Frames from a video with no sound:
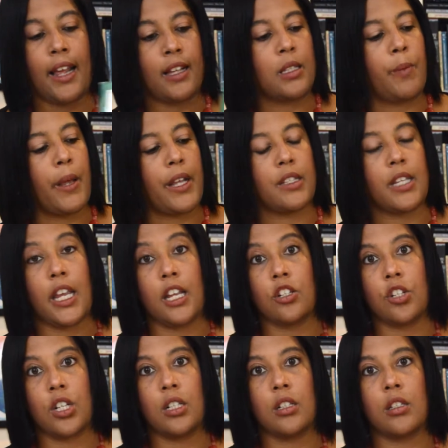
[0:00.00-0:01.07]

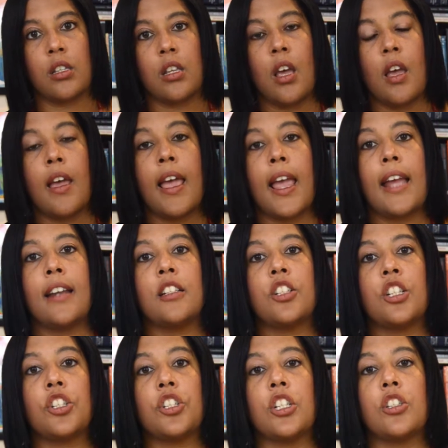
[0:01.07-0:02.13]
Expectations. In
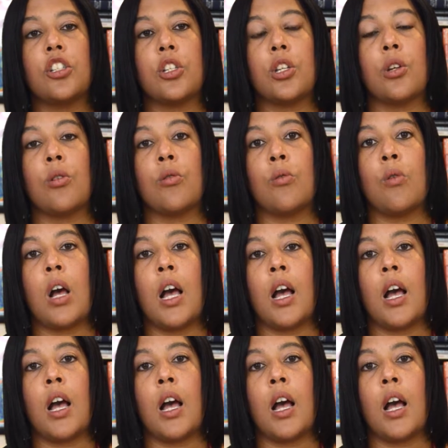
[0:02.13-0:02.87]
addition to